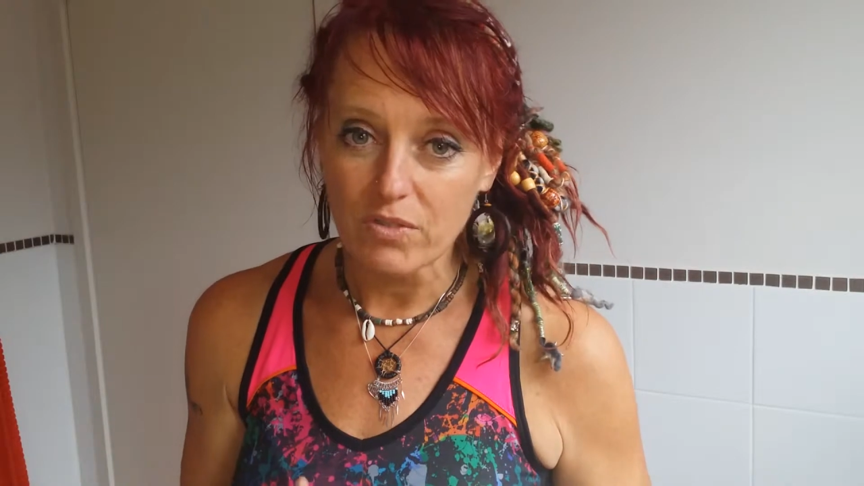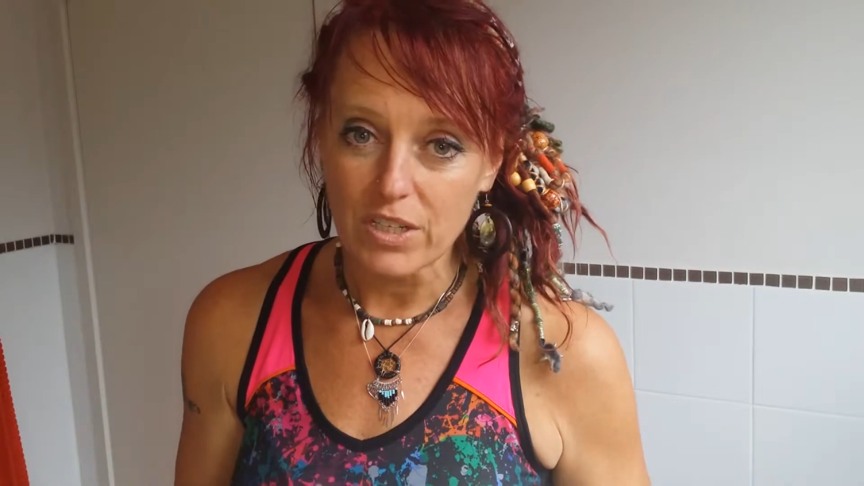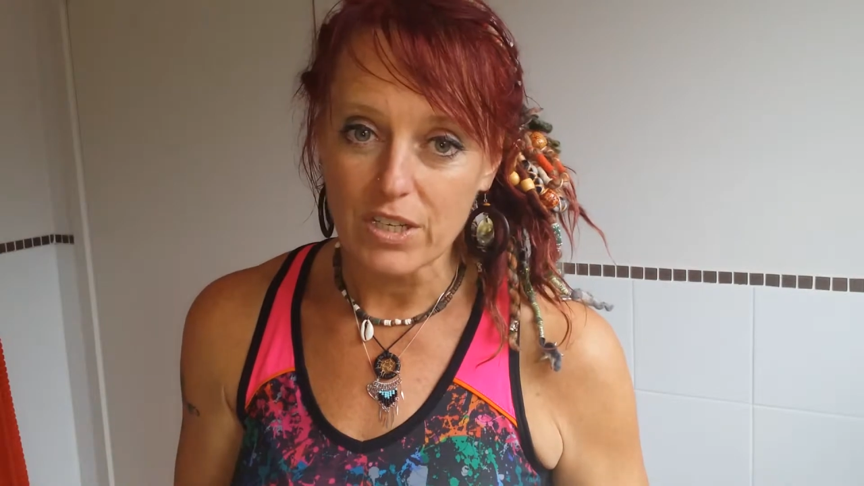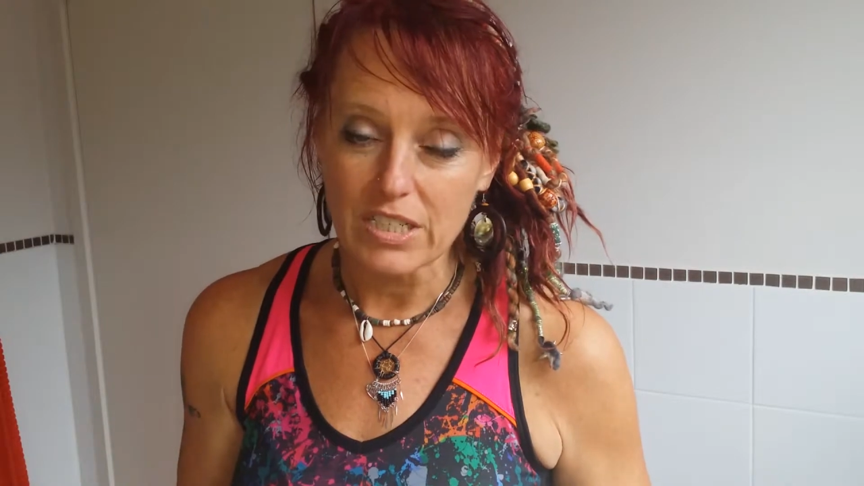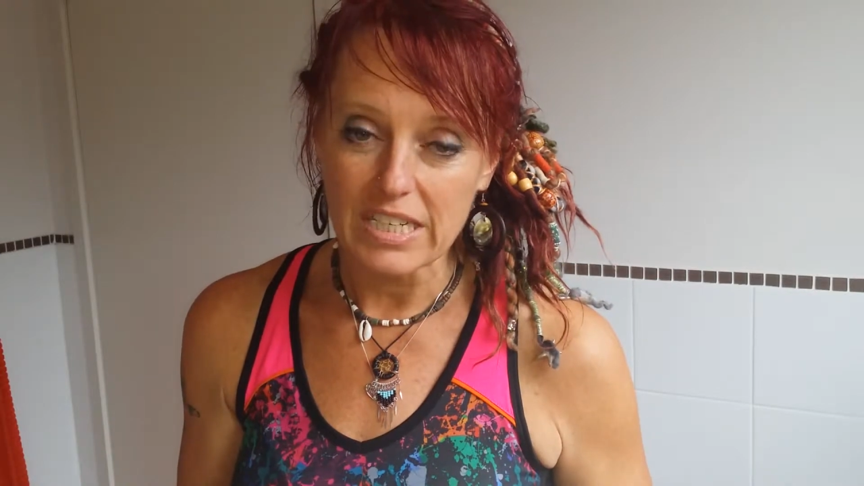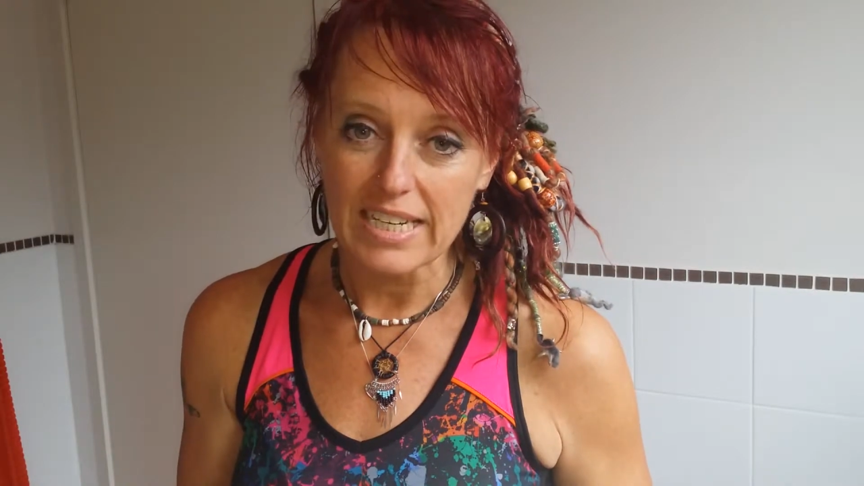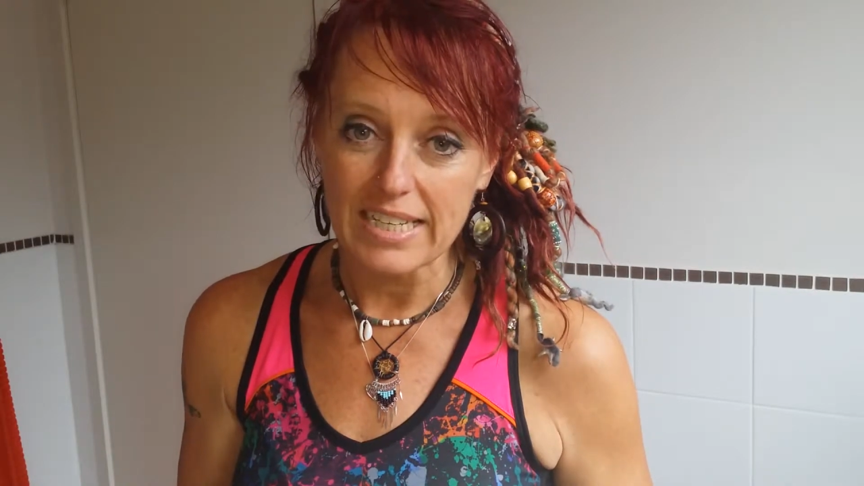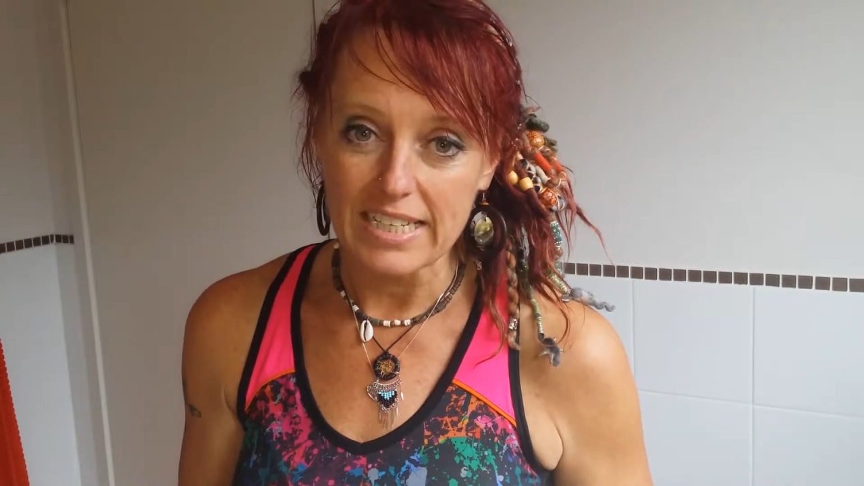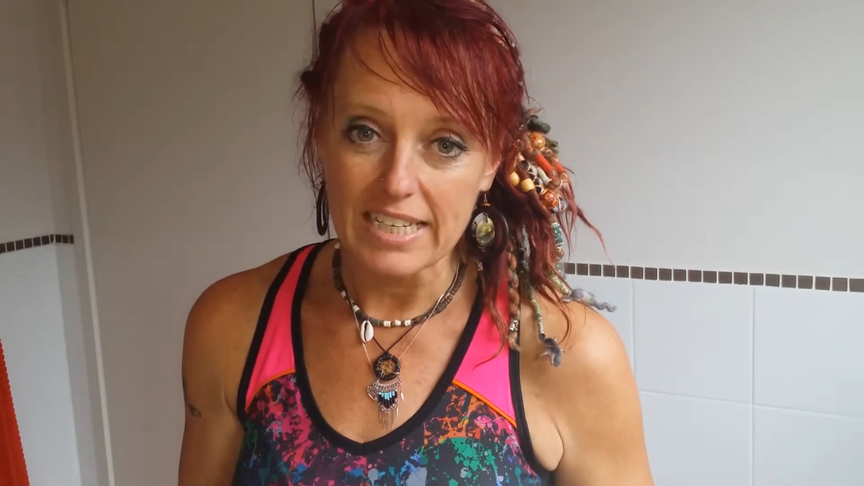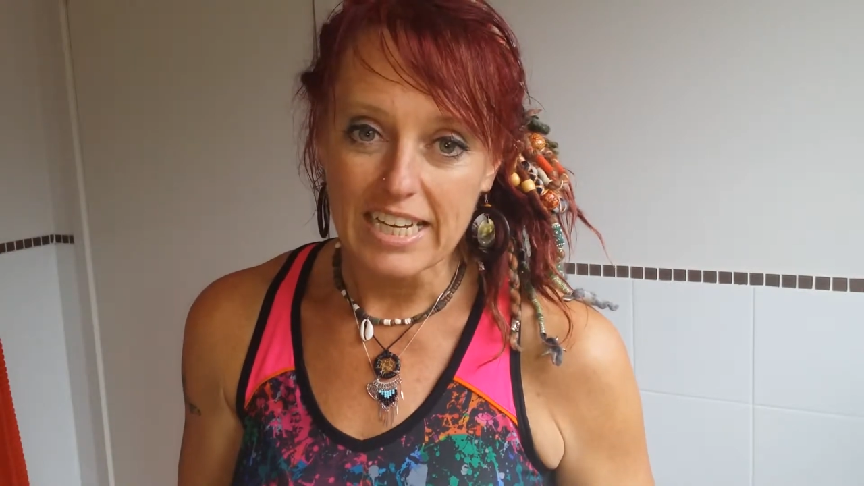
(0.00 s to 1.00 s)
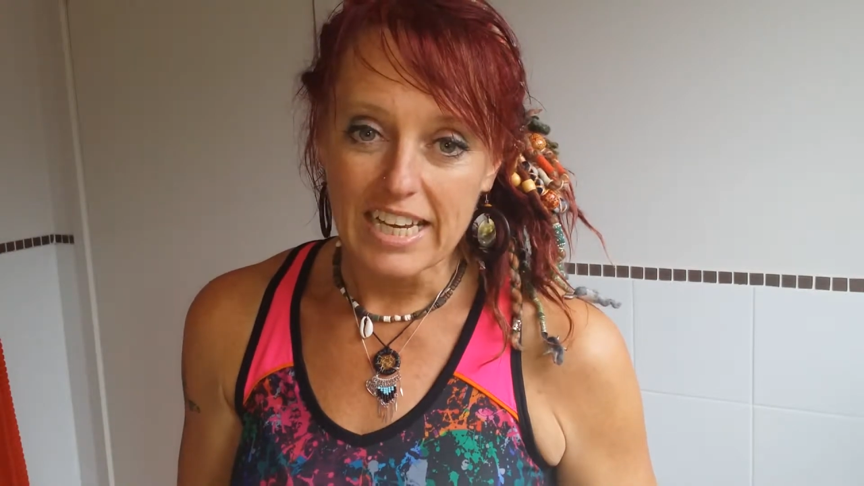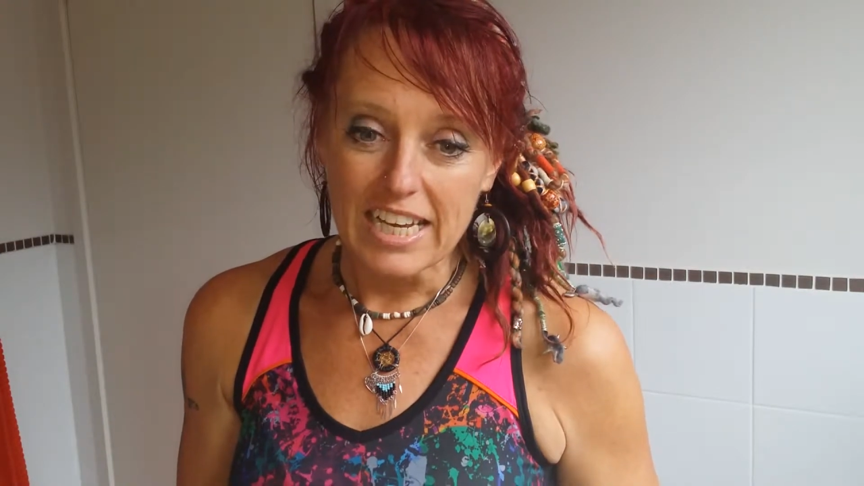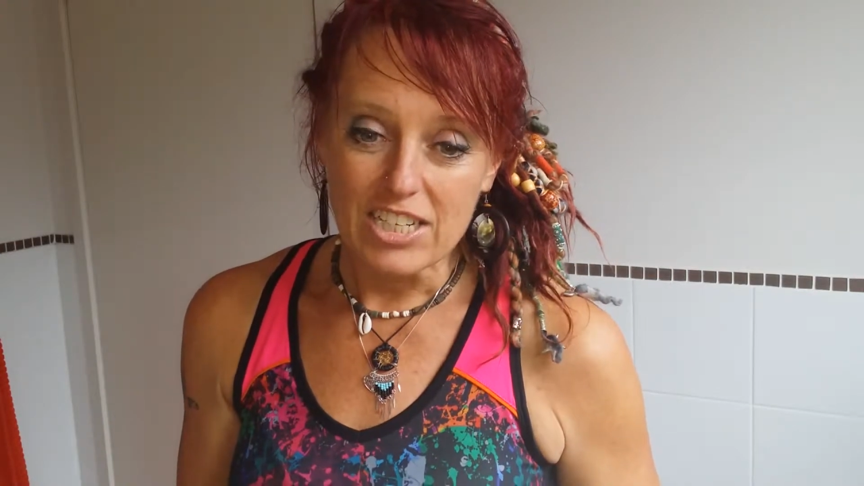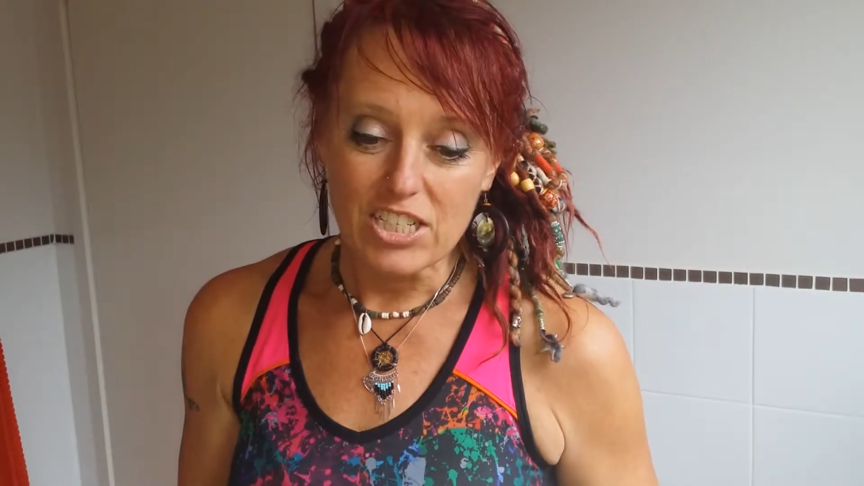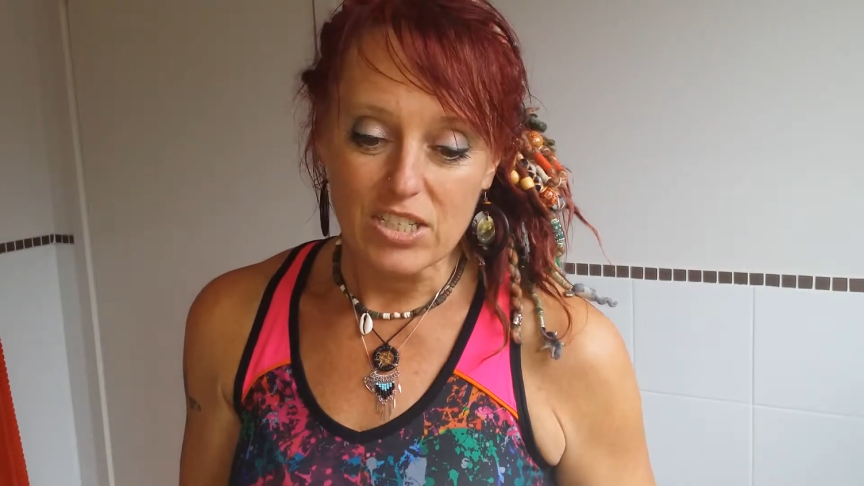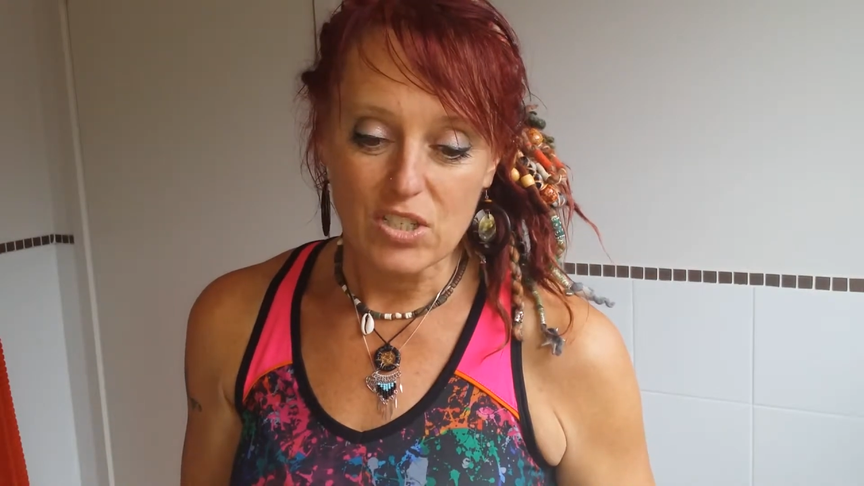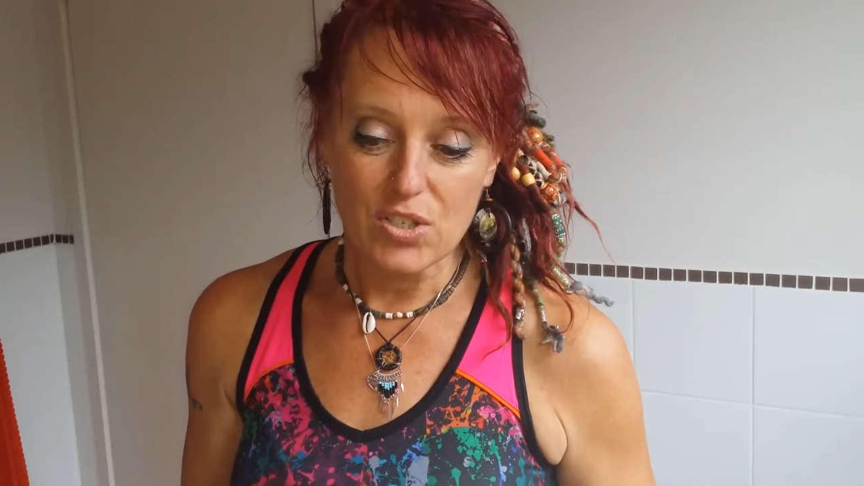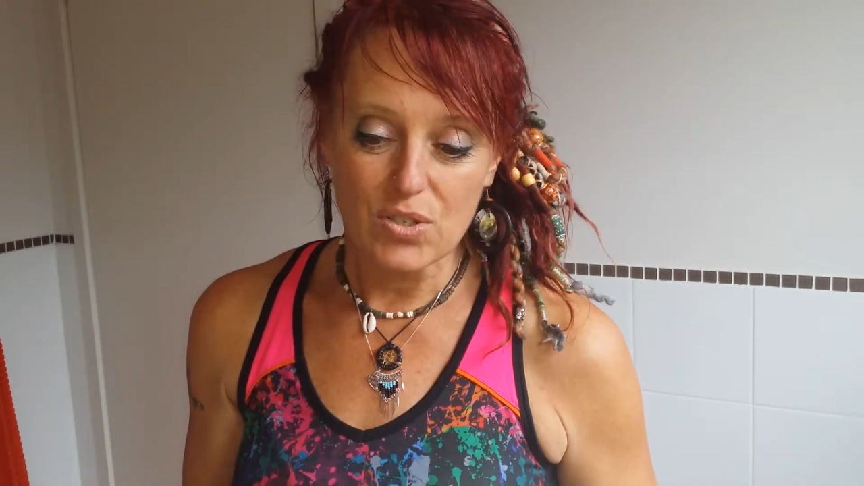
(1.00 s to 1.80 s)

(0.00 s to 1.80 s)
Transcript: video together just